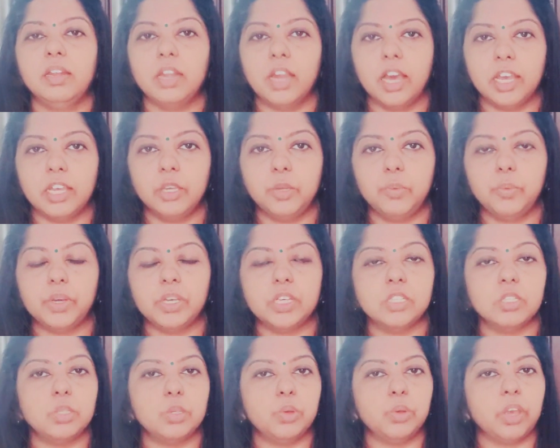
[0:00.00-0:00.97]

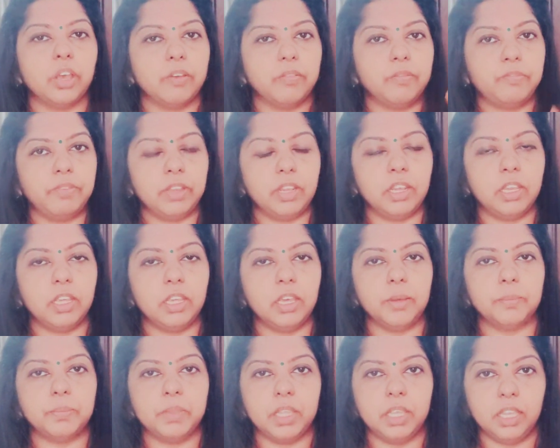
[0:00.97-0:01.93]
Likewise, you have filling
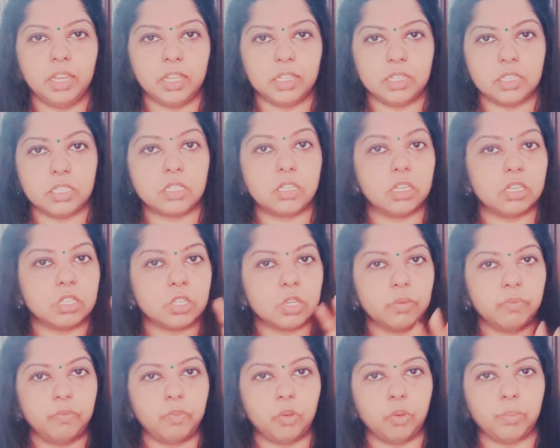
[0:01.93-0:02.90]
up the
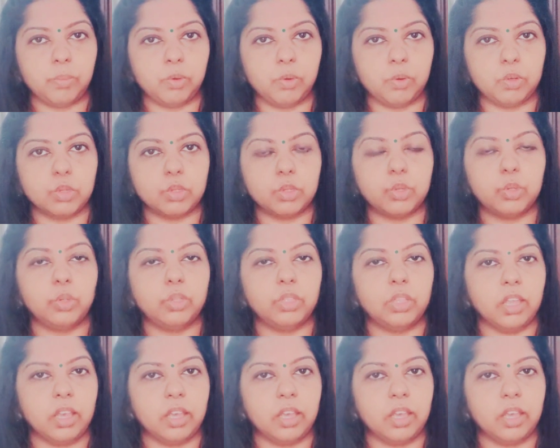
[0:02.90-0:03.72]
registration form also.